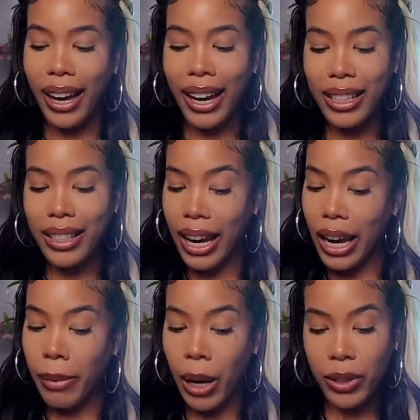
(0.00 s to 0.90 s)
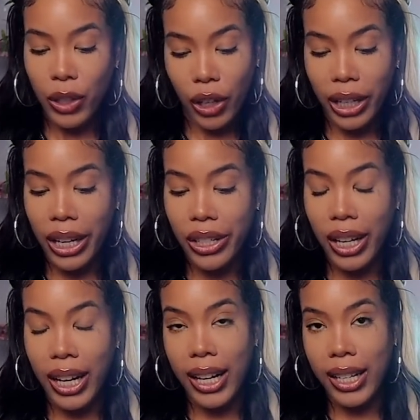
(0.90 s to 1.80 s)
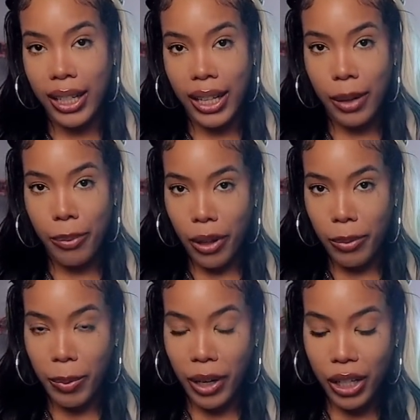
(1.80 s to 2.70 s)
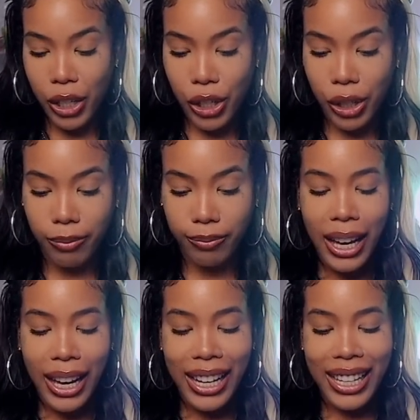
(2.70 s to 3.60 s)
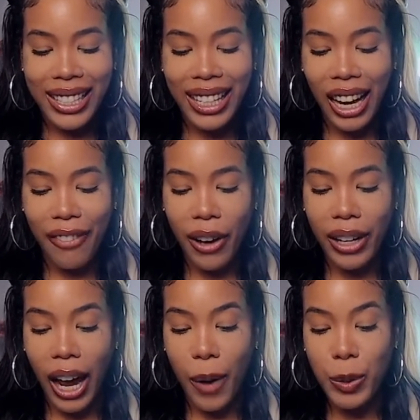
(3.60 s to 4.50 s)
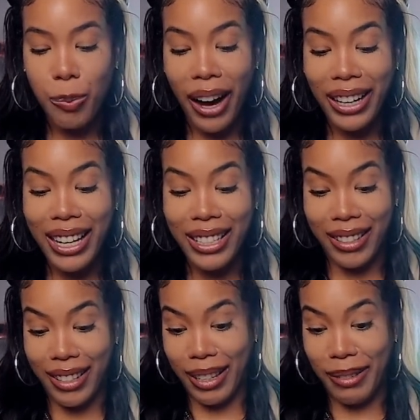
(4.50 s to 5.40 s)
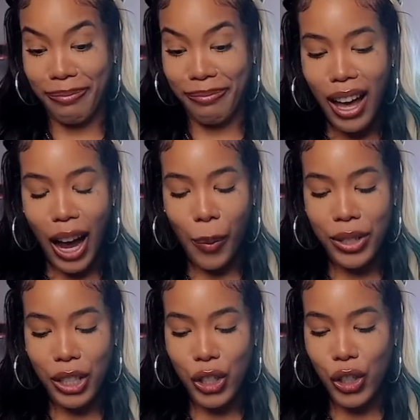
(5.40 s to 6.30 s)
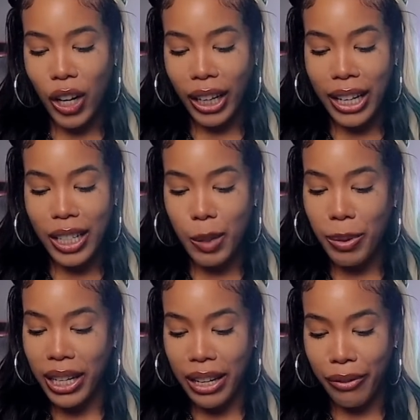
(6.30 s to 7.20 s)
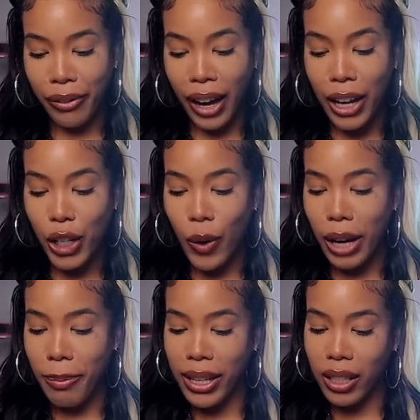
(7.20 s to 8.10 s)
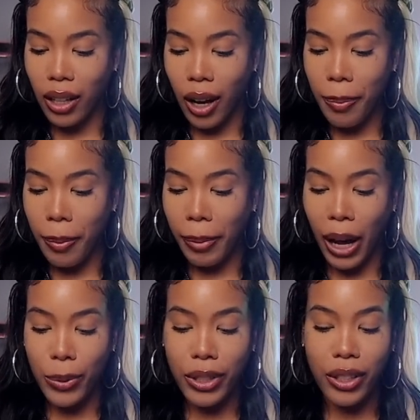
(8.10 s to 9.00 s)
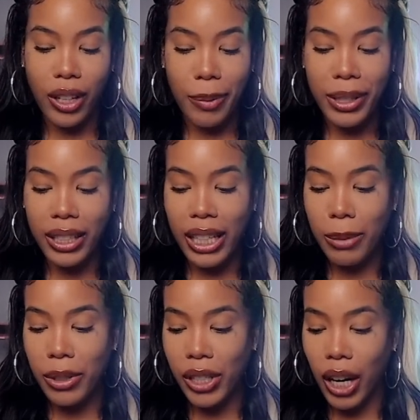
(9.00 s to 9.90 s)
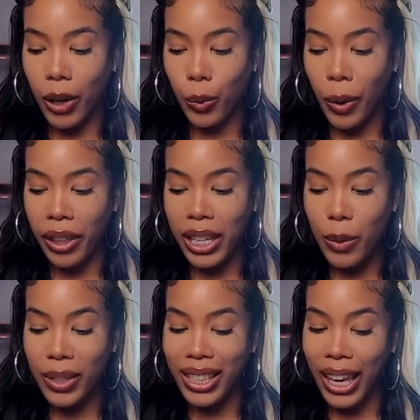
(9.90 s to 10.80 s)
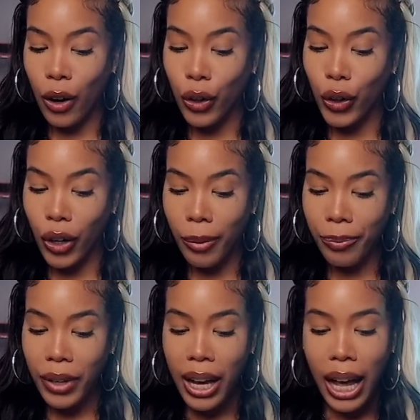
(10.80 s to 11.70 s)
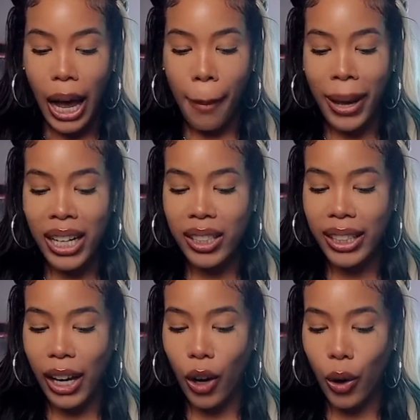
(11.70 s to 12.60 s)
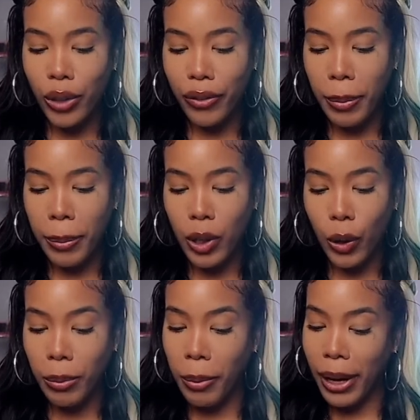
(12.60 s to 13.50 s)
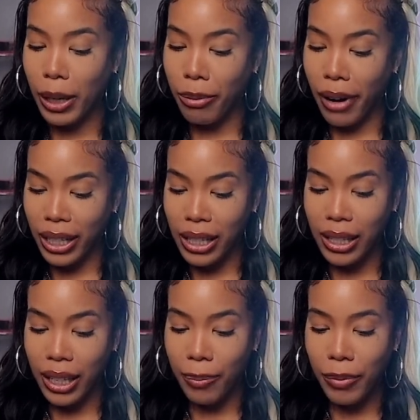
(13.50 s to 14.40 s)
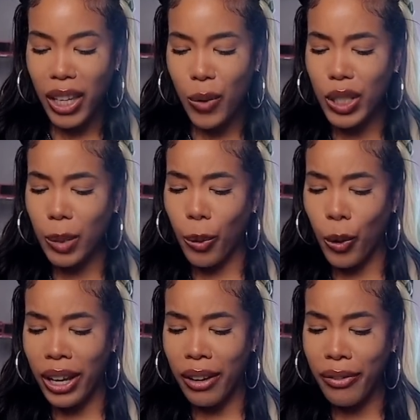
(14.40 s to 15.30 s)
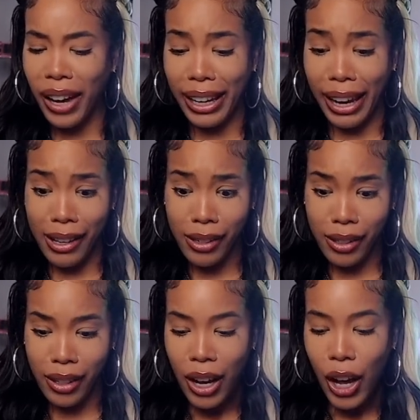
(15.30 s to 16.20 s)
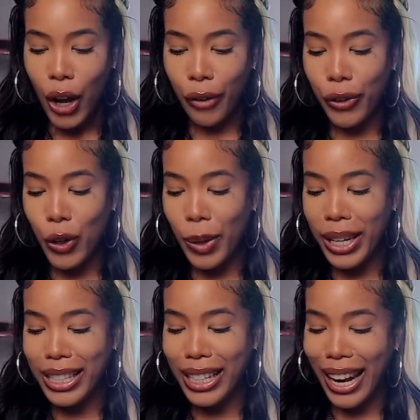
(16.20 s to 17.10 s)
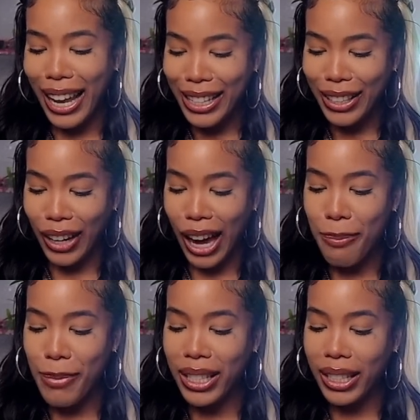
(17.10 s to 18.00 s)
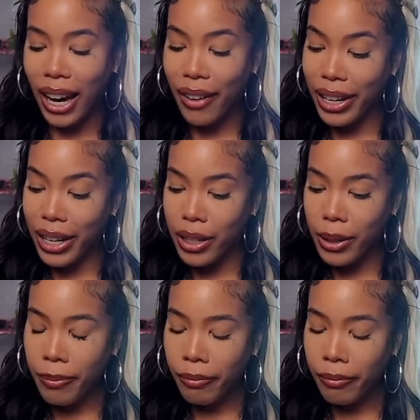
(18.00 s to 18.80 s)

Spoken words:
At the time, I was in college and I didn't let it bother me much. Until I found out I was pregnant. I was in shock and disbelief. I knew I'd messed up, but I was determined to keep the child, whether he was there or not. I managed to get hold of him and told him about the pregnancy. He was supportive, I guess. A few weeks later, I miscarried.